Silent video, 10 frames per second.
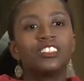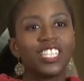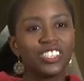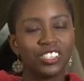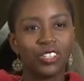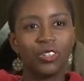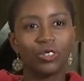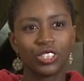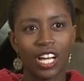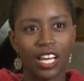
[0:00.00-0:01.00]
Teaching the
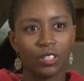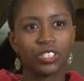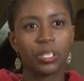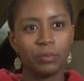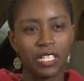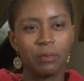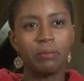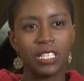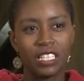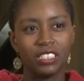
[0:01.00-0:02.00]
whole child to me
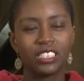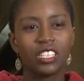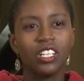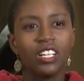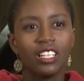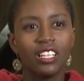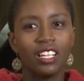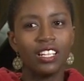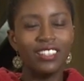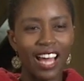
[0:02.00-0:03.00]
means
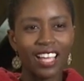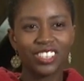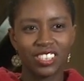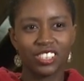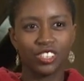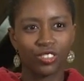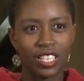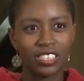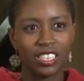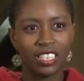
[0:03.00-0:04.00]
not just
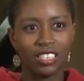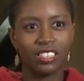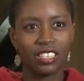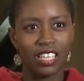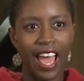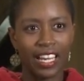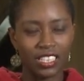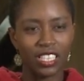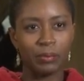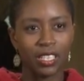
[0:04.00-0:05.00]
addressing the
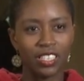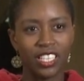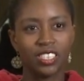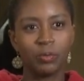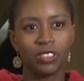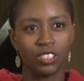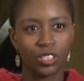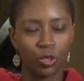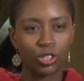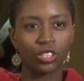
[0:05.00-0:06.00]
academic needs, but the
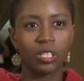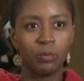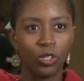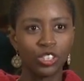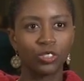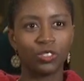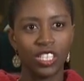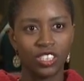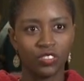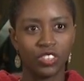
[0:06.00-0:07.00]
social emotional
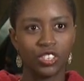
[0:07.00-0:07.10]
needs of the